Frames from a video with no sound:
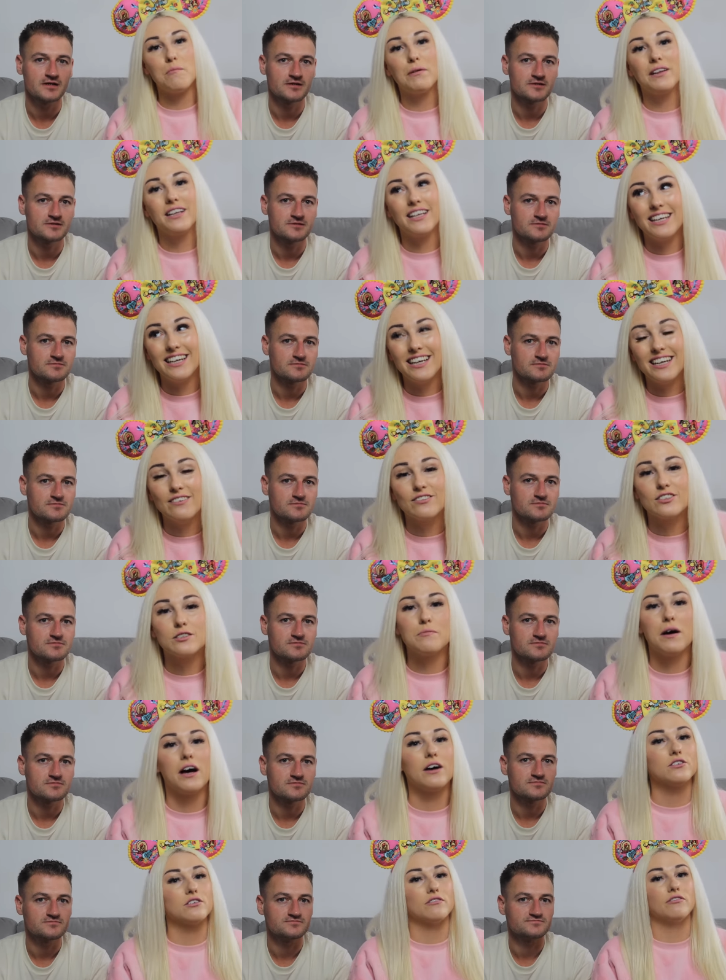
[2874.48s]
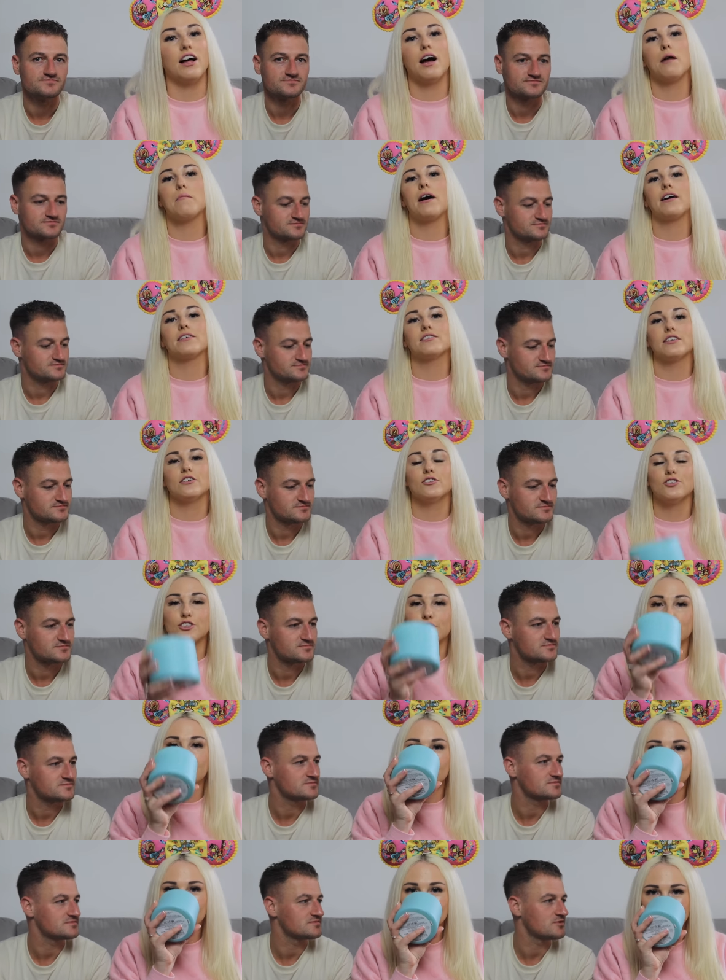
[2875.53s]
Speaker 1: believe, smells of flight
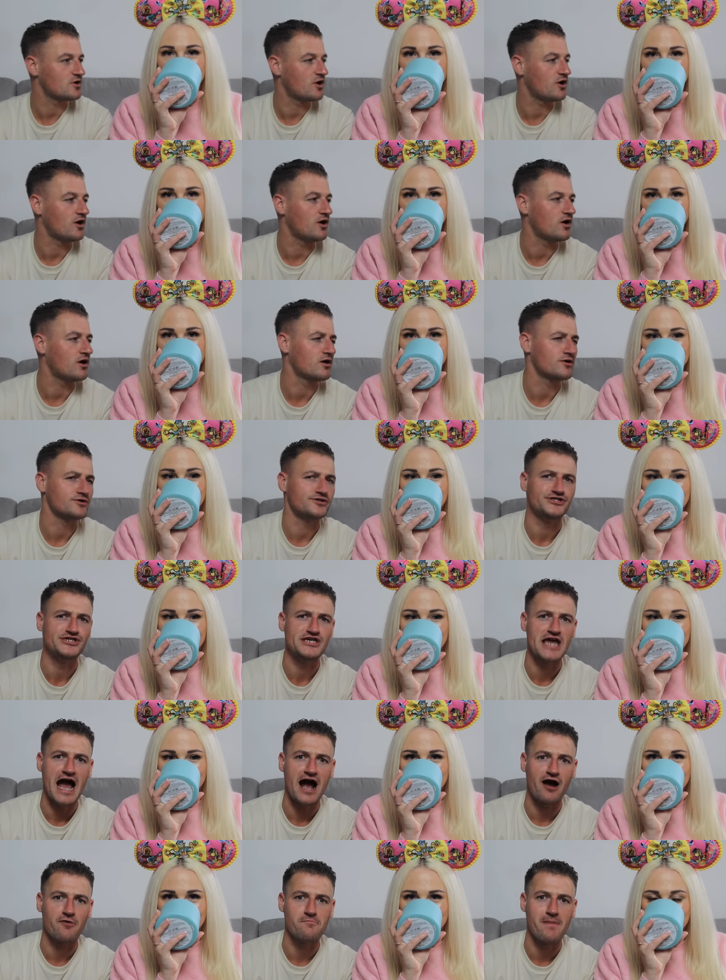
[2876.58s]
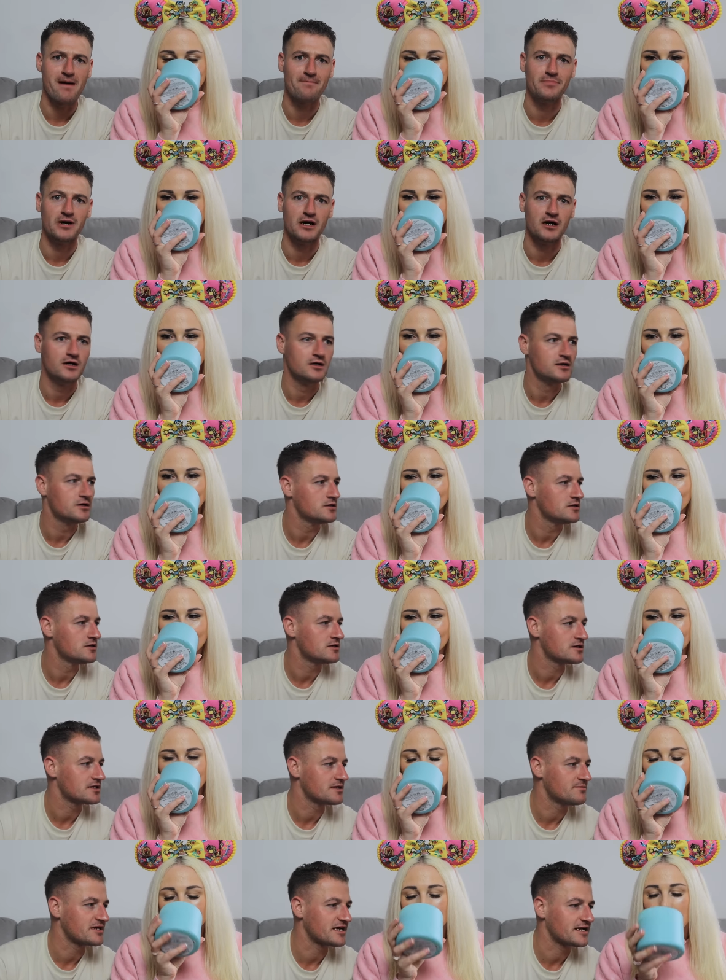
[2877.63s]
passage.
Speaker 2: Oh, yeah, I remember.
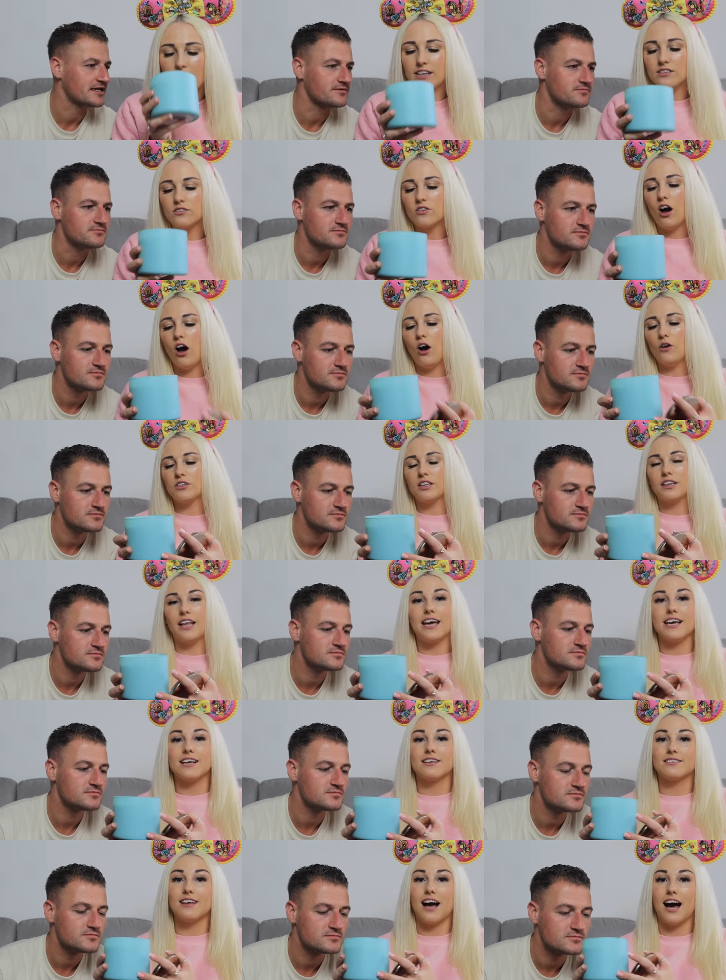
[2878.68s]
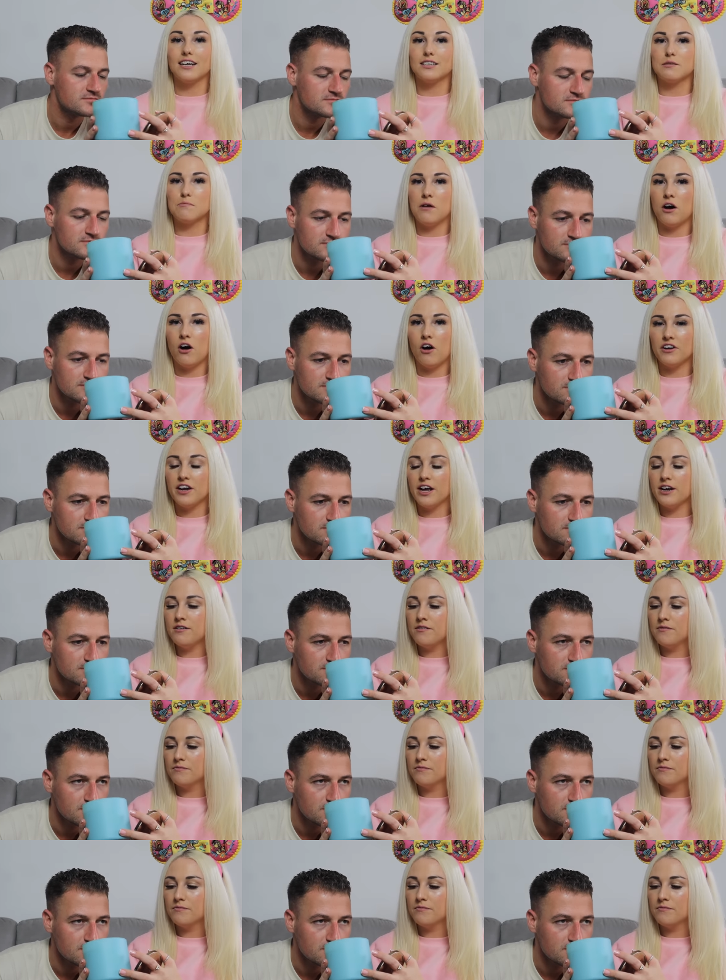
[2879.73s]
Let me get it. It's
Speaker 1: called Lakeside Morning.